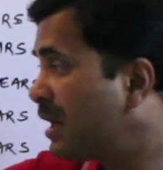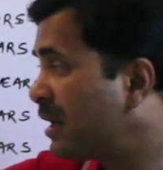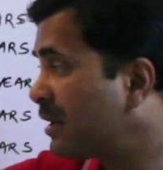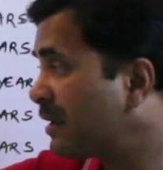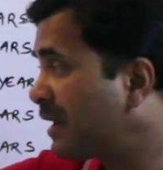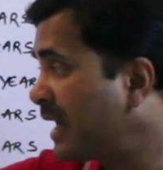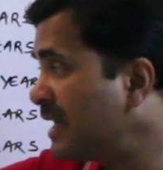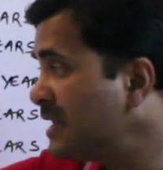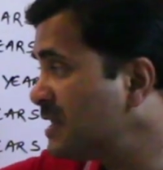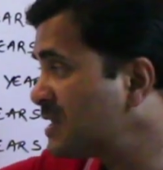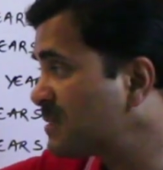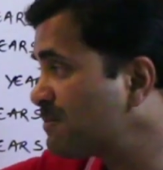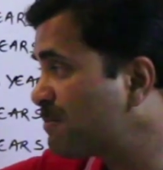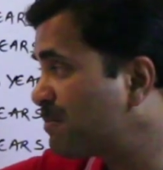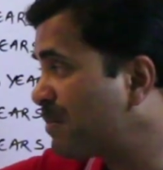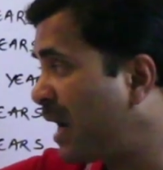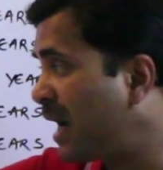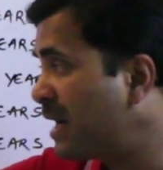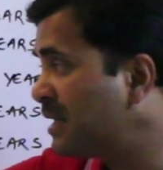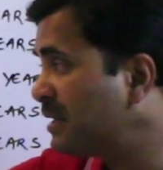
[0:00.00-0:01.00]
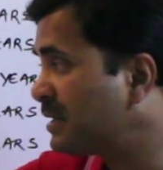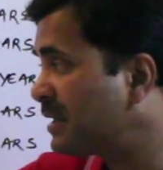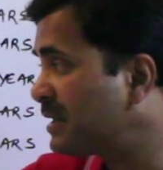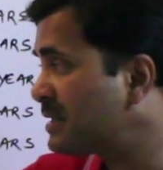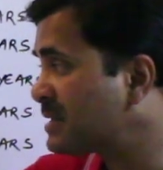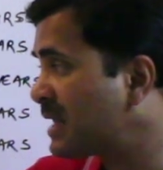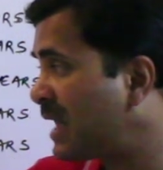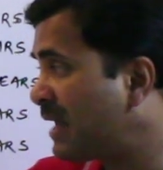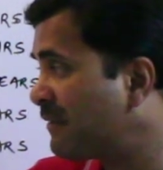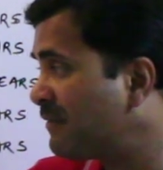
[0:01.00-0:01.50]
A rice plant
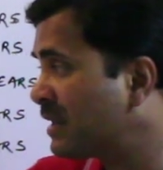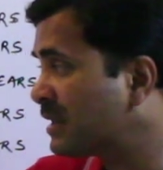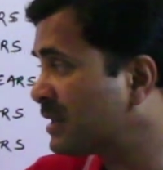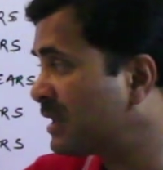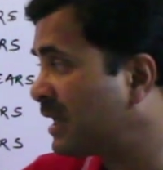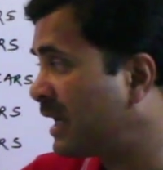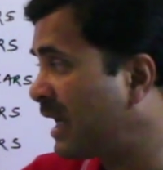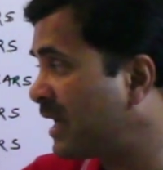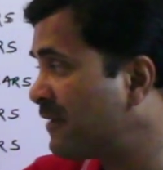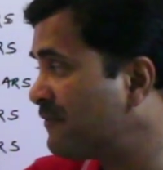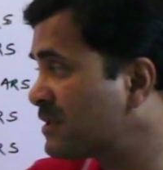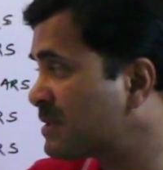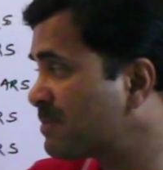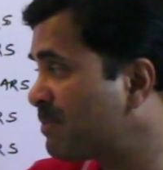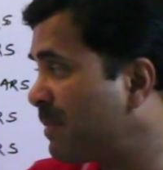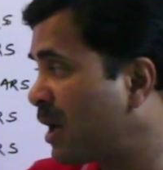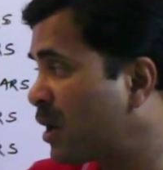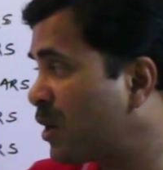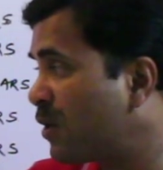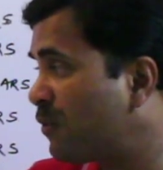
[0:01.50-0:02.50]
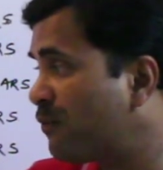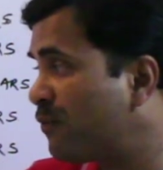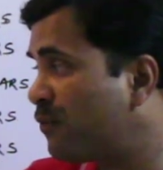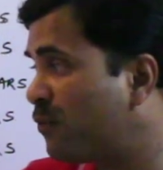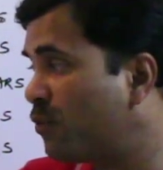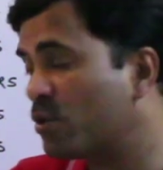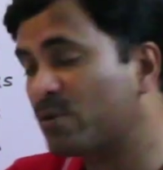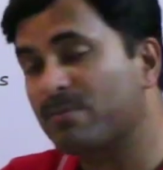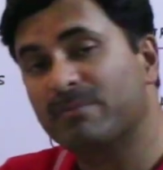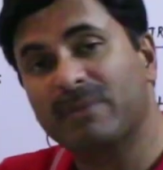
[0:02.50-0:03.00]
is having the lifespan of
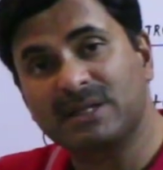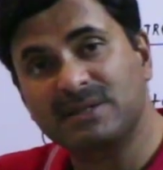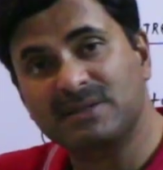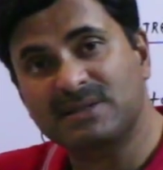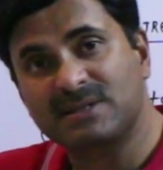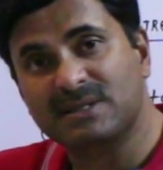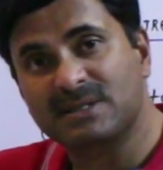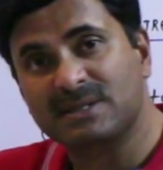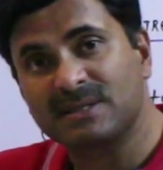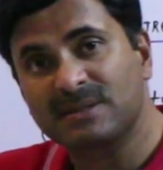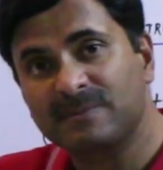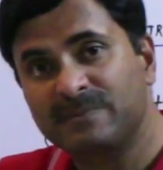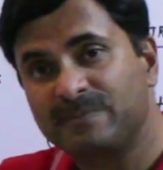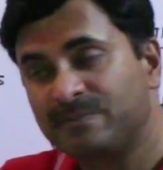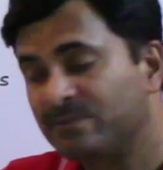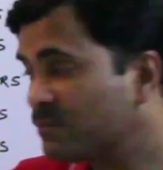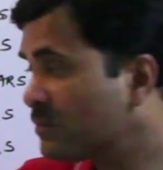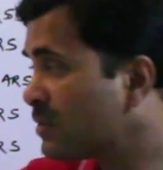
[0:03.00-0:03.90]
four months.